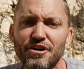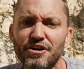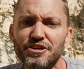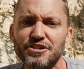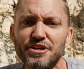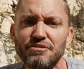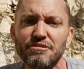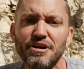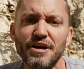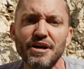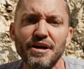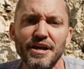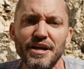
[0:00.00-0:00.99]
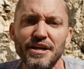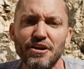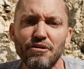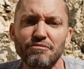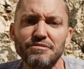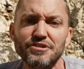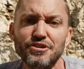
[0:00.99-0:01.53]
who curse you, you
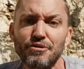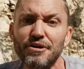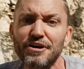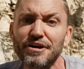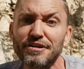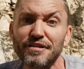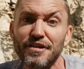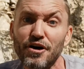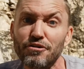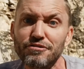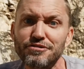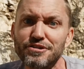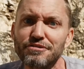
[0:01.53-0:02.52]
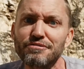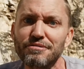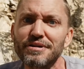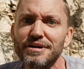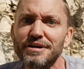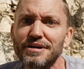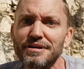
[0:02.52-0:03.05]
know, do good to those who
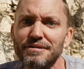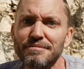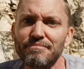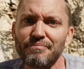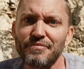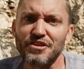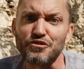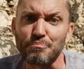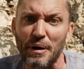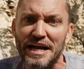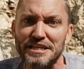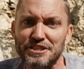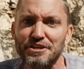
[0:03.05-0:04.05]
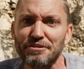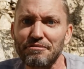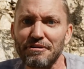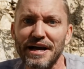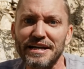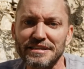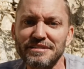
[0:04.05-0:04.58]
spite you,
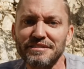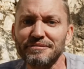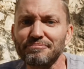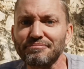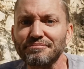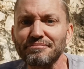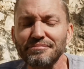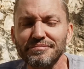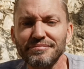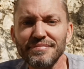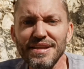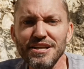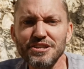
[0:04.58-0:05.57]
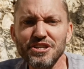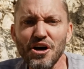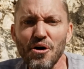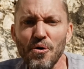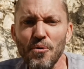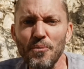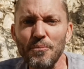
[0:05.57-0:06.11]
right?
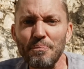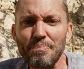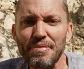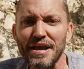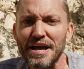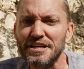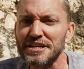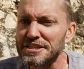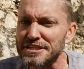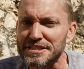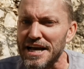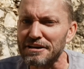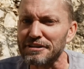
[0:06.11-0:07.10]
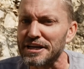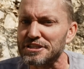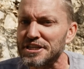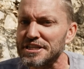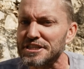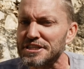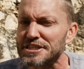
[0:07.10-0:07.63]
So it doesn't sound like
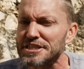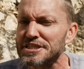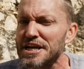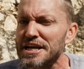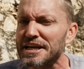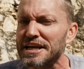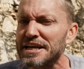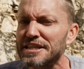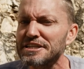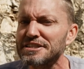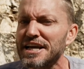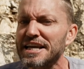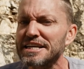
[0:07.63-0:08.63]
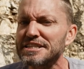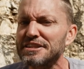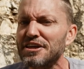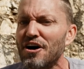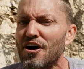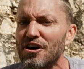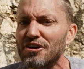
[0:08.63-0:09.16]
Jesus. This isn't
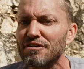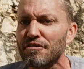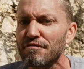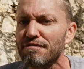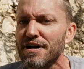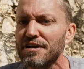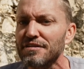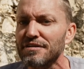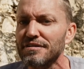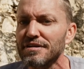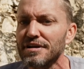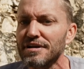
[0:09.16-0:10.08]
the heart of the Father.